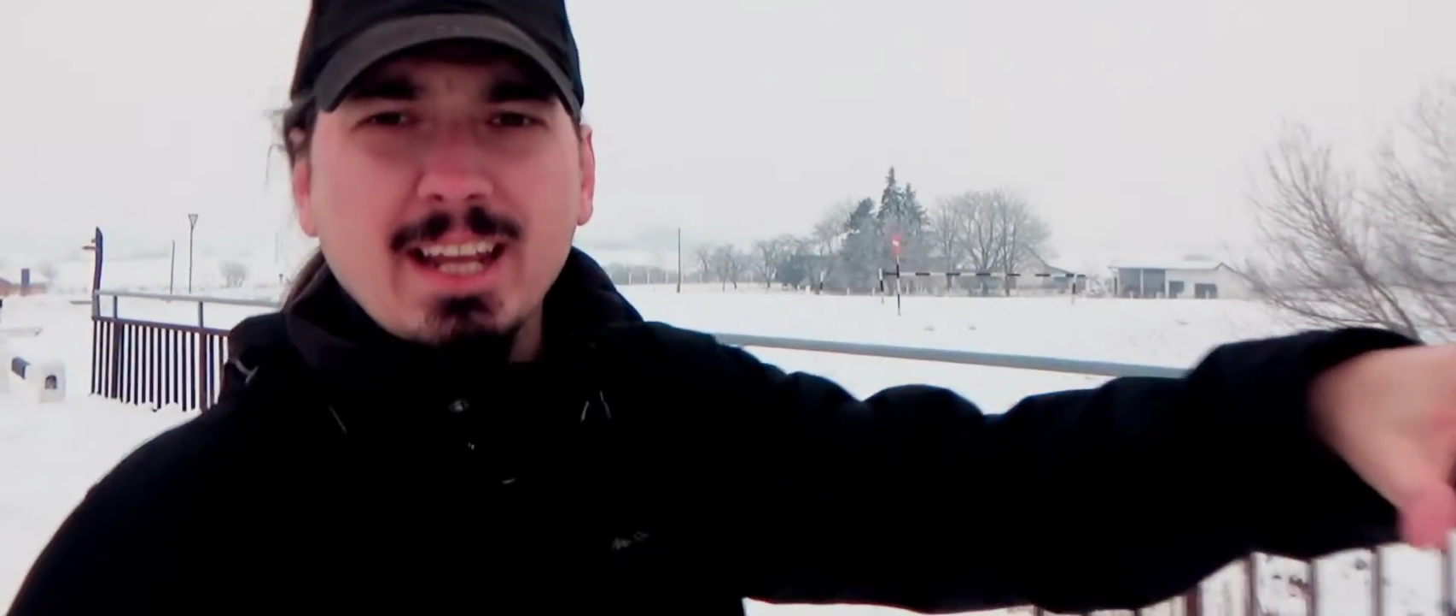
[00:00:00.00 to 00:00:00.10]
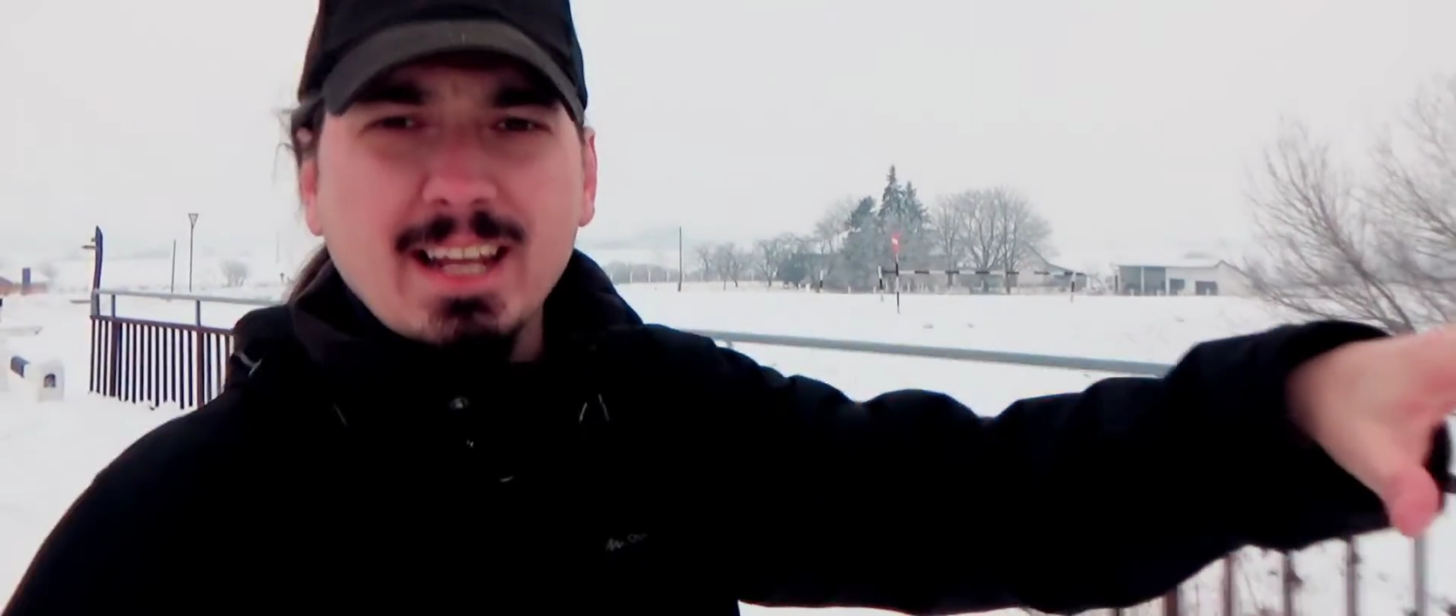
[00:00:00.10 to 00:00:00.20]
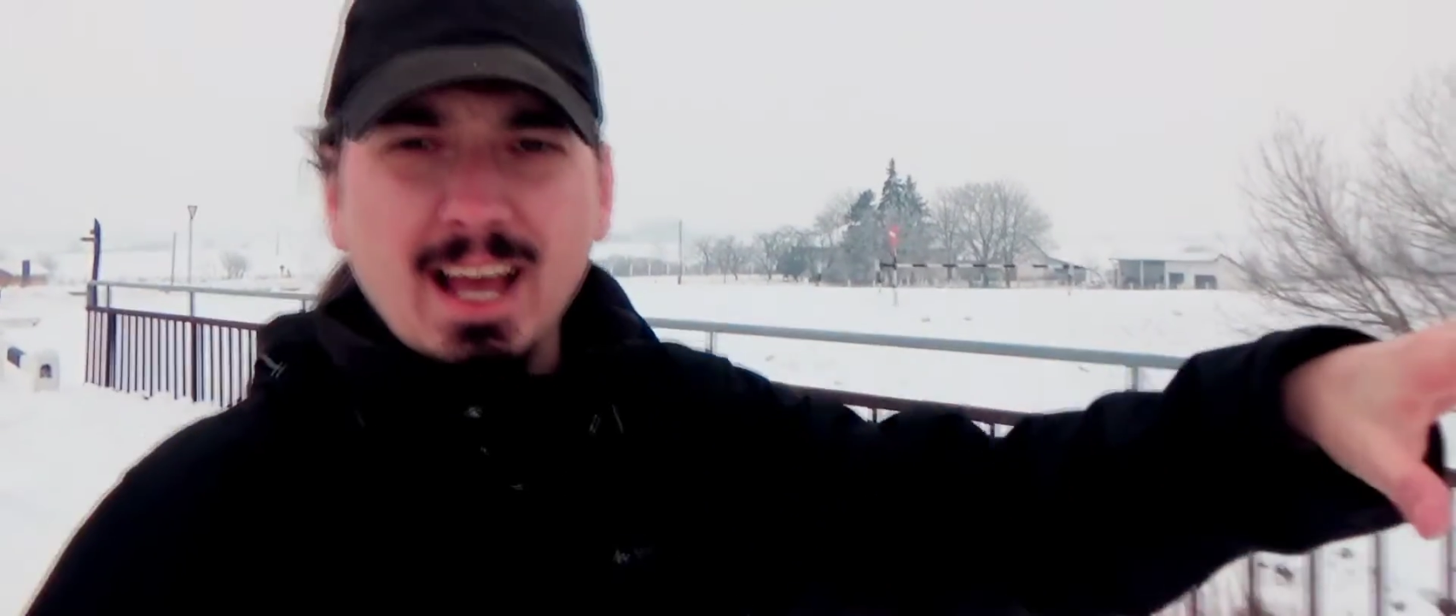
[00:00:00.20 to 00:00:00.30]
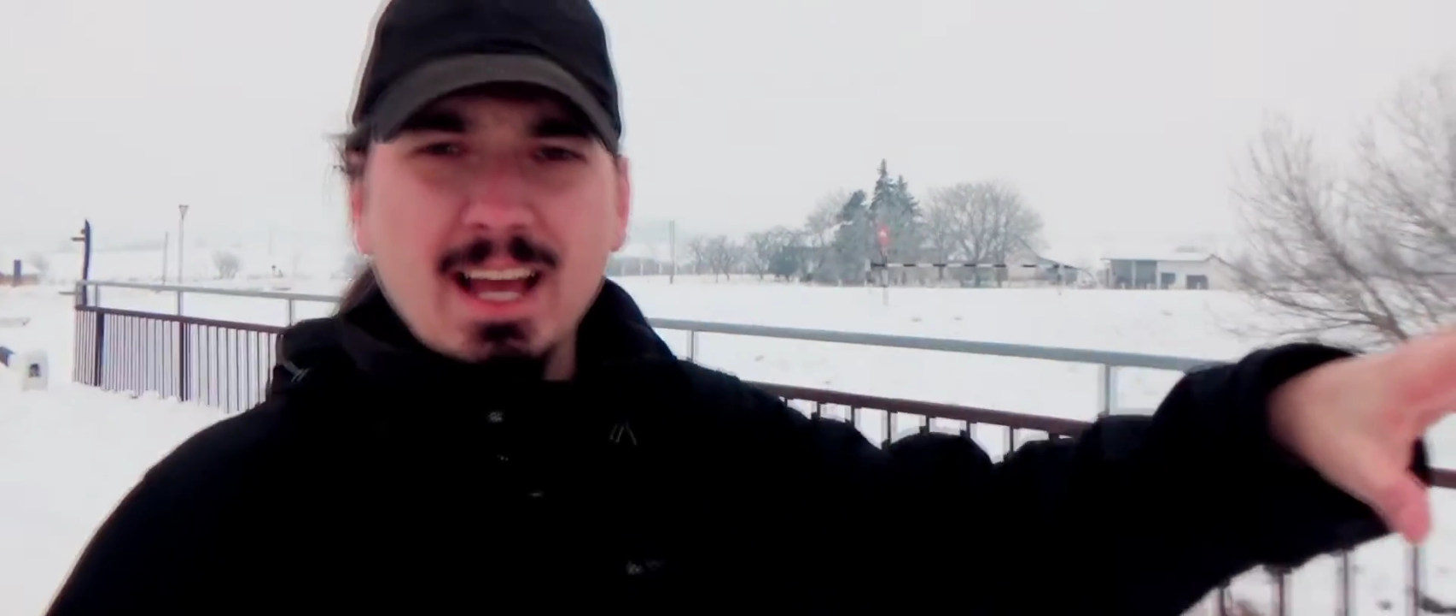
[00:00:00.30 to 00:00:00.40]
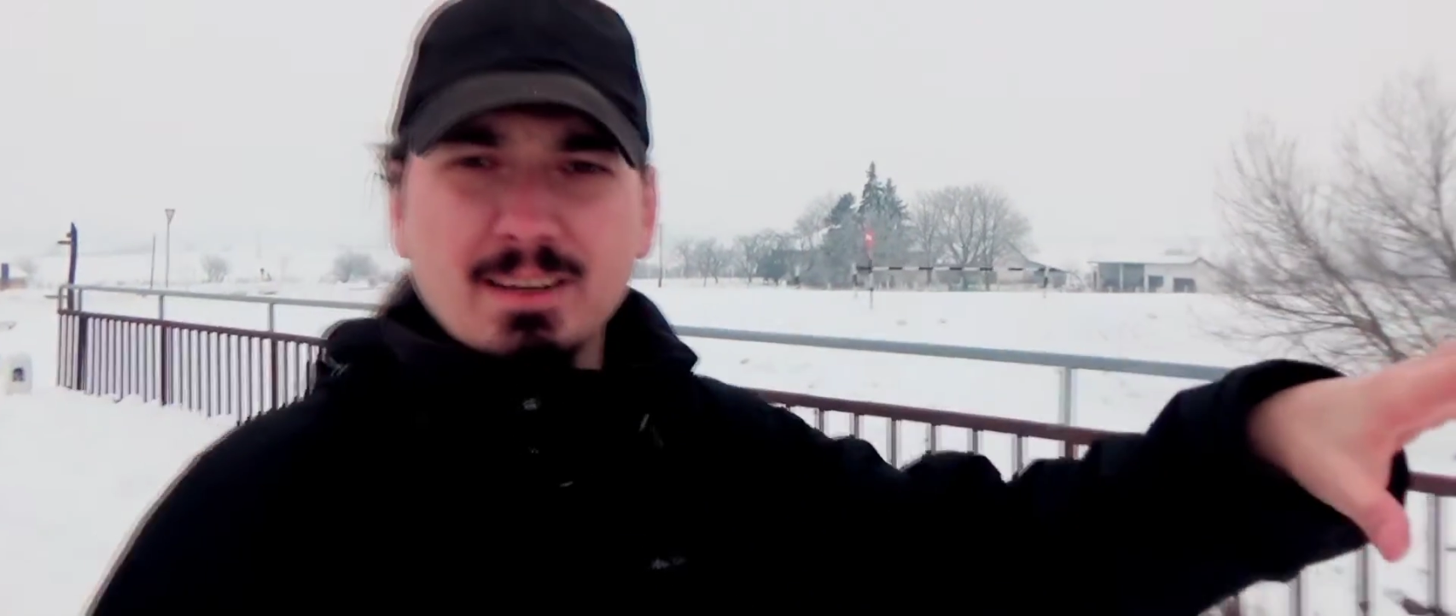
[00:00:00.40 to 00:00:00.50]

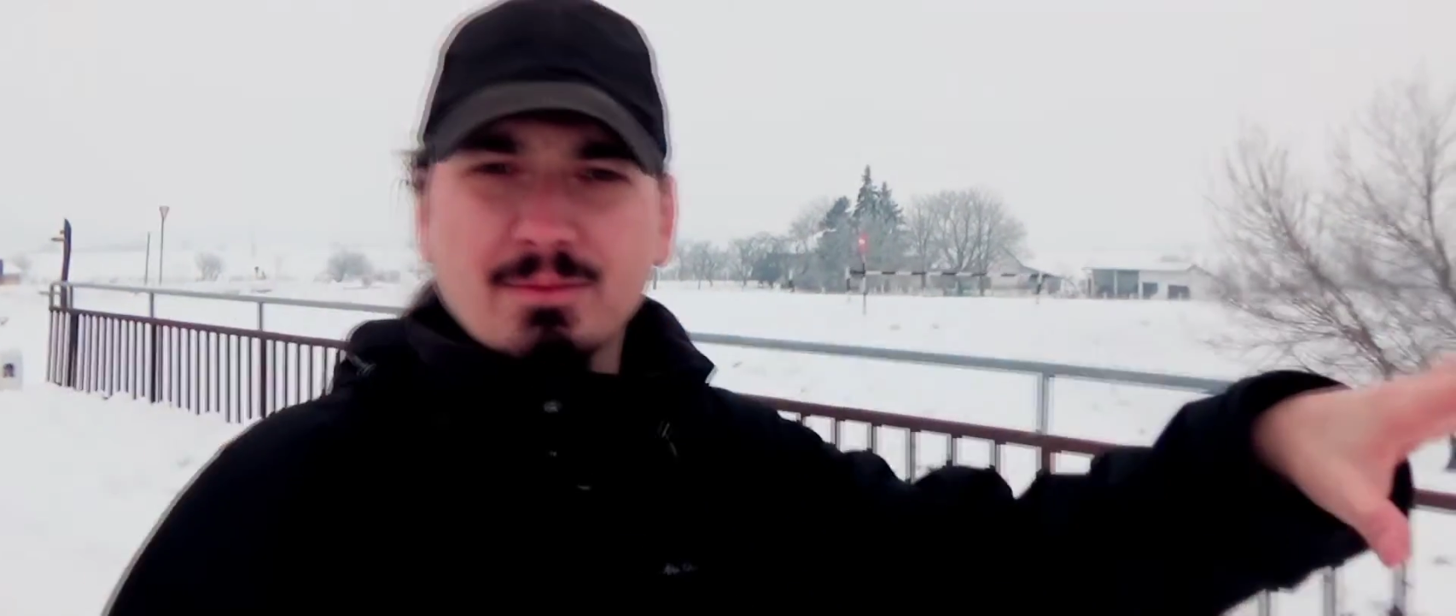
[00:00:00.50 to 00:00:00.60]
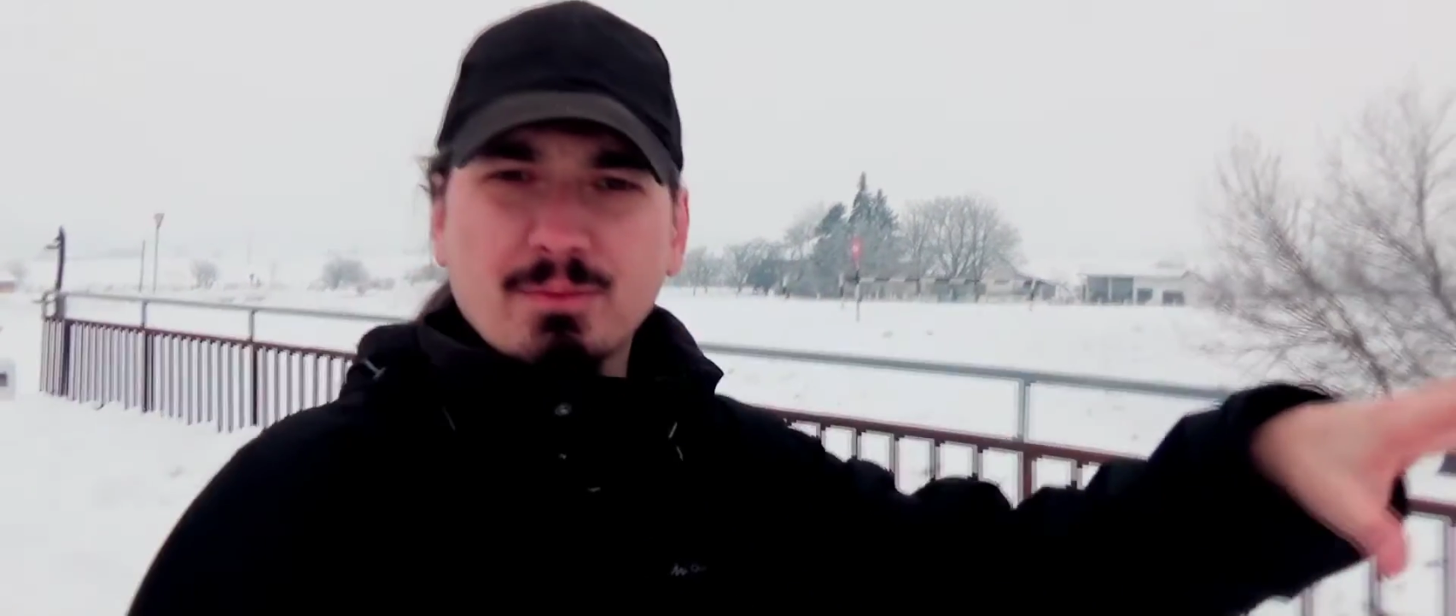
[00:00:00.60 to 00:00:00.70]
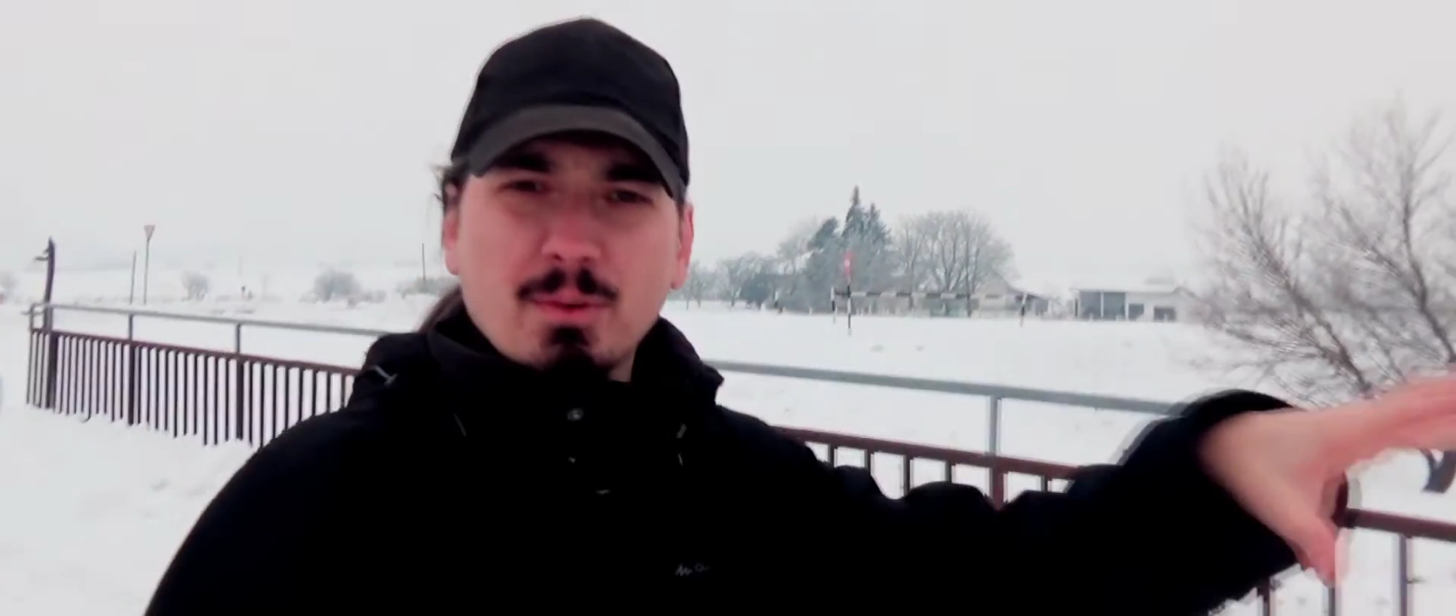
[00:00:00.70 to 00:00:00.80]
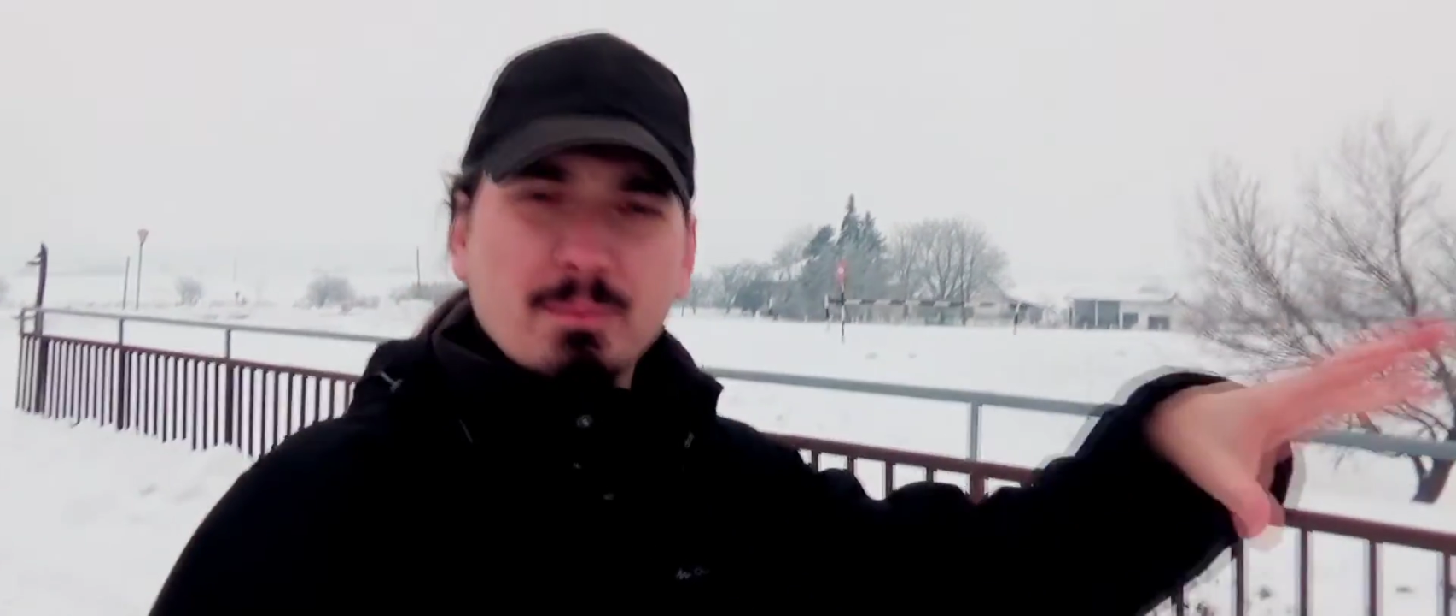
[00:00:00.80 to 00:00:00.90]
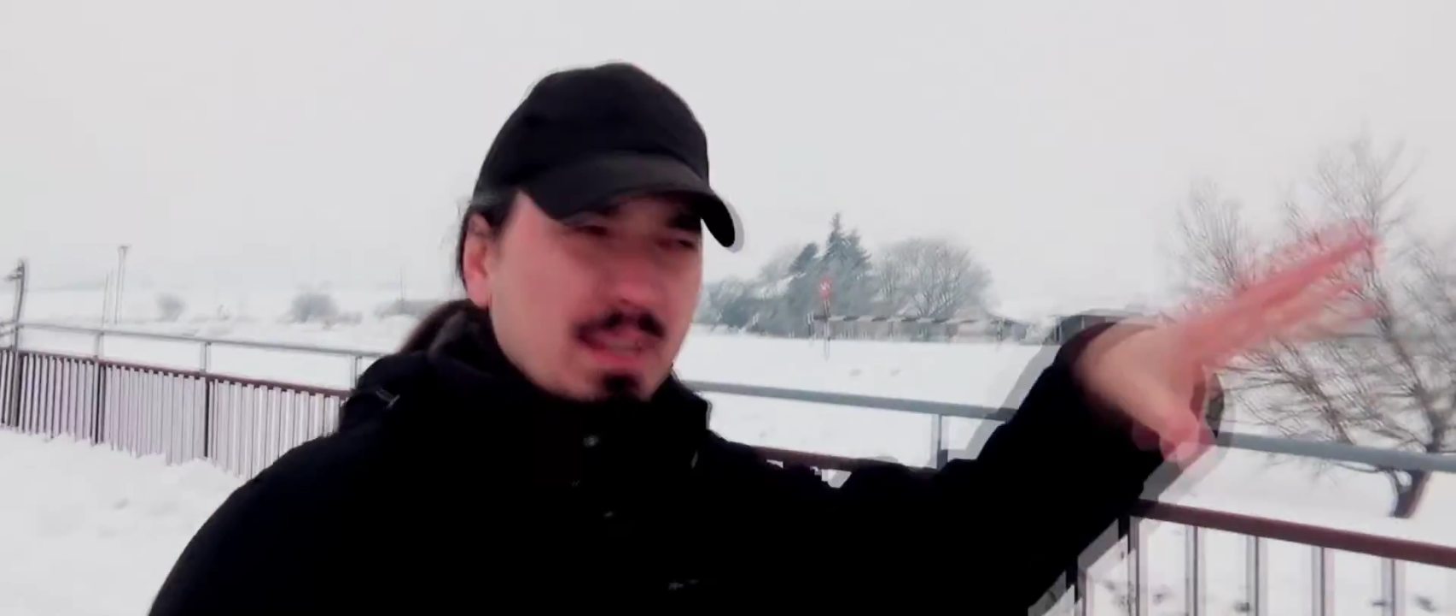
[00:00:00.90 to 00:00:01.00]
and from